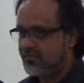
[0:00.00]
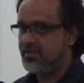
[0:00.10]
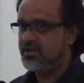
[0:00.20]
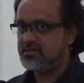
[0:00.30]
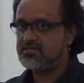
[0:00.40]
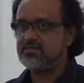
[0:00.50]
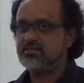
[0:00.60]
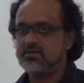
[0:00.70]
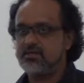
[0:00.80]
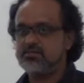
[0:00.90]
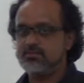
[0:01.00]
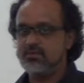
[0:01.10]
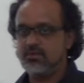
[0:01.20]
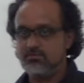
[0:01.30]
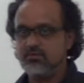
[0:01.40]
every concerns raised
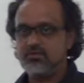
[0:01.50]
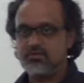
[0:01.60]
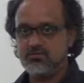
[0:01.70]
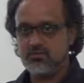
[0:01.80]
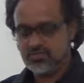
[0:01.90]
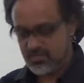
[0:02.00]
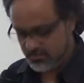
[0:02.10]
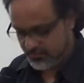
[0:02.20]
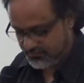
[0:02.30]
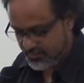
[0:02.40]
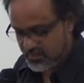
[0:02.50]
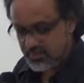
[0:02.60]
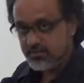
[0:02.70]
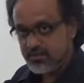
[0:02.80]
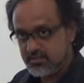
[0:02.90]
by the community was kind of
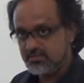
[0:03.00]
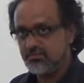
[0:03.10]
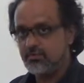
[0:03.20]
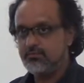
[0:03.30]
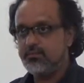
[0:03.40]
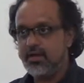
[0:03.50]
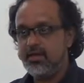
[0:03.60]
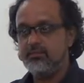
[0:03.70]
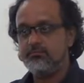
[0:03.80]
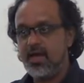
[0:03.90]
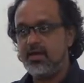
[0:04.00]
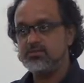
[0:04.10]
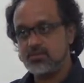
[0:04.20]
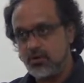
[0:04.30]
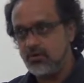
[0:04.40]
reconfirmed by
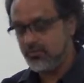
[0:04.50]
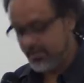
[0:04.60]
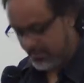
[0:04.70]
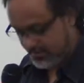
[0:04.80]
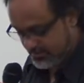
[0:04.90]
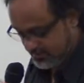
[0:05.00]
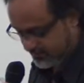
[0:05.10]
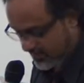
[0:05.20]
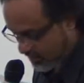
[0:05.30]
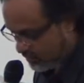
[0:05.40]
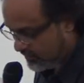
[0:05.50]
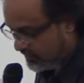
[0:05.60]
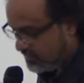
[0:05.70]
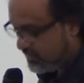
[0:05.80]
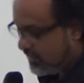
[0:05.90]
bank's own mechanism.
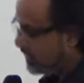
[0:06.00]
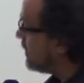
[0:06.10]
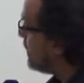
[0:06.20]
However,